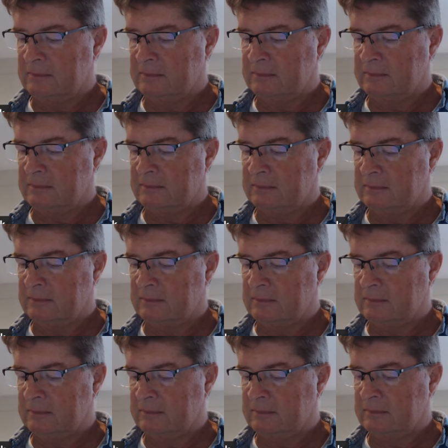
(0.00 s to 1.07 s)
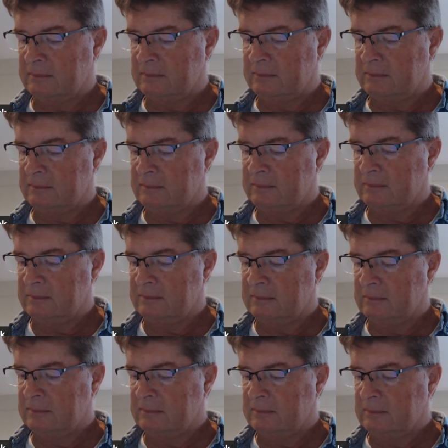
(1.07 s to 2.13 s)

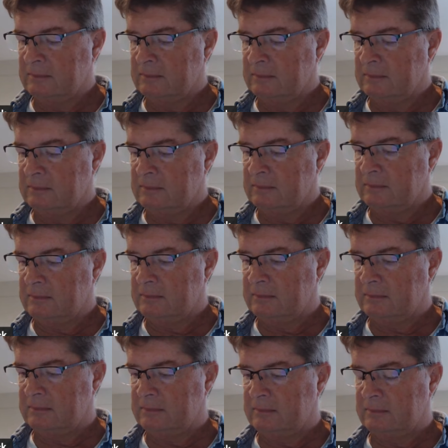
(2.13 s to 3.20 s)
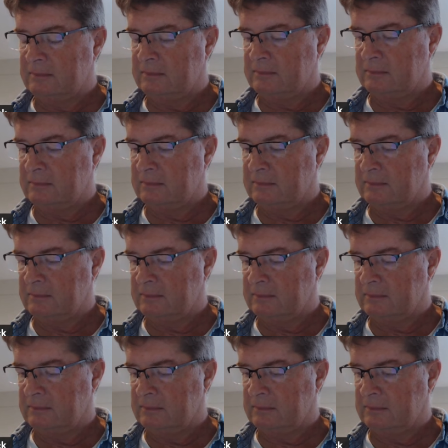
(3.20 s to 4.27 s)

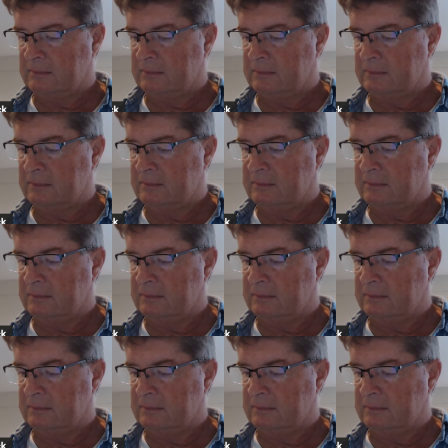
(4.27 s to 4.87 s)
(not speaking)